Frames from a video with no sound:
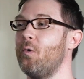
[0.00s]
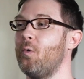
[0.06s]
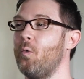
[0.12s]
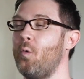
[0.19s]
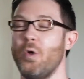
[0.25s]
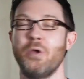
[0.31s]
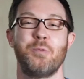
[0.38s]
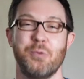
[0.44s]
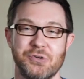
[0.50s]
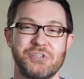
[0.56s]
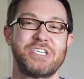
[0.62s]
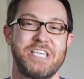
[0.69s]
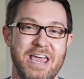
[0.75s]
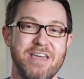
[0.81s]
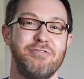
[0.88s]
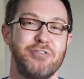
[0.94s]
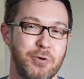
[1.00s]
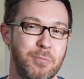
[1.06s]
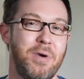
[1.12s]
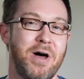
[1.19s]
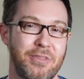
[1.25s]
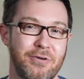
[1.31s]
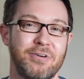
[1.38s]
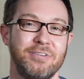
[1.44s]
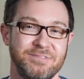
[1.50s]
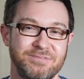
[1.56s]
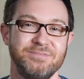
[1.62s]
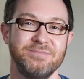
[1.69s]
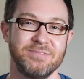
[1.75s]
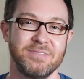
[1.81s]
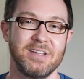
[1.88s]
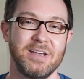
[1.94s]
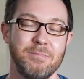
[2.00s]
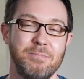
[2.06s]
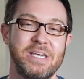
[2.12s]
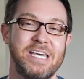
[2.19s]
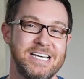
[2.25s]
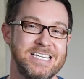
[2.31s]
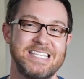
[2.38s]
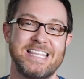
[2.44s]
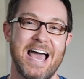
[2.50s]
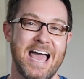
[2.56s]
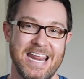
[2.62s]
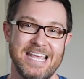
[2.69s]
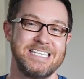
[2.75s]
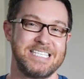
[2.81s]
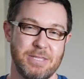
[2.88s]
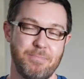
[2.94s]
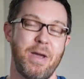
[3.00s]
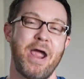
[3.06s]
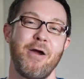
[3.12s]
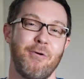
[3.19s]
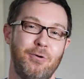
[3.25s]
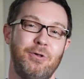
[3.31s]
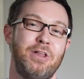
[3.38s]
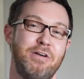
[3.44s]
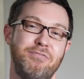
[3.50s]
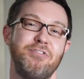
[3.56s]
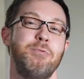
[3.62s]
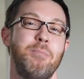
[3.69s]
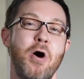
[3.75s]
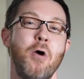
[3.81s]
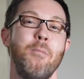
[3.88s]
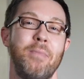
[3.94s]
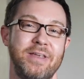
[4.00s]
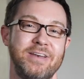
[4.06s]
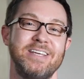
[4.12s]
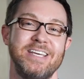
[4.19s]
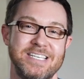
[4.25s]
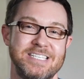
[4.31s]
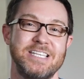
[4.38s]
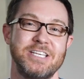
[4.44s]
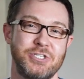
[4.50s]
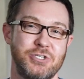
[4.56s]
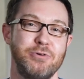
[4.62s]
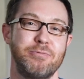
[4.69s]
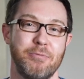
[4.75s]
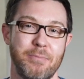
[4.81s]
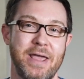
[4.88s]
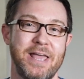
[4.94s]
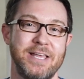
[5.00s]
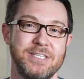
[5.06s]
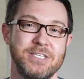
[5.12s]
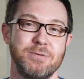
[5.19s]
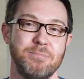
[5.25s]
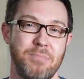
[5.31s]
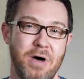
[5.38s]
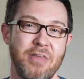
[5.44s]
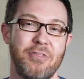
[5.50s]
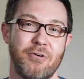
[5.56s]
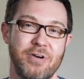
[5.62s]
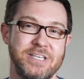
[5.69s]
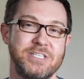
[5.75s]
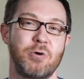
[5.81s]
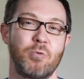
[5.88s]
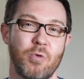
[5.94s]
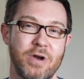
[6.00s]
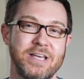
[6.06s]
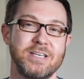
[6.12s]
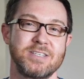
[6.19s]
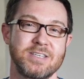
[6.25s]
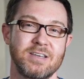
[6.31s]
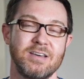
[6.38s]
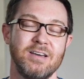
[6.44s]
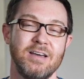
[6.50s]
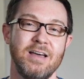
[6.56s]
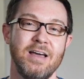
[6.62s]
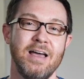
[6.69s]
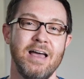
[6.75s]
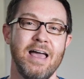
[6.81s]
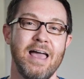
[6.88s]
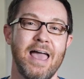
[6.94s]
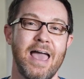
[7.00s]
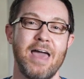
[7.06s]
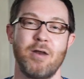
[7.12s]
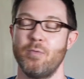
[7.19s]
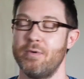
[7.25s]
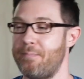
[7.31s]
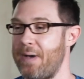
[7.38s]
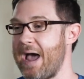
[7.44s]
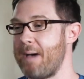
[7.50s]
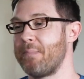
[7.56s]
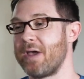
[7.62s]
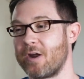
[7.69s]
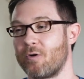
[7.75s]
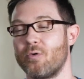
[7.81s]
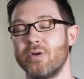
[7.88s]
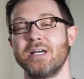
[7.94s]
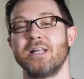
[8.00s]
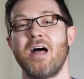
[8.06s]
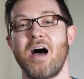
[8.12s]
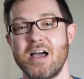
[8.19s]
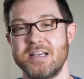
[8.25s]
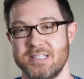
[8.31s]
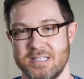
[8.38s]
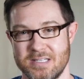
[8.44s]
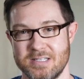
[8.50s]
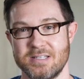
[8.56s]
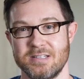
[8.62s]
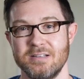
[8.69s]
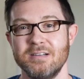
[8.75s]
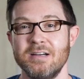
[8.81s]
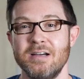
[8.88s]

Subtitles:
"We will save your mother," because that is the peril of the moment, is that Superman's mother is at risk. And when Batman realizes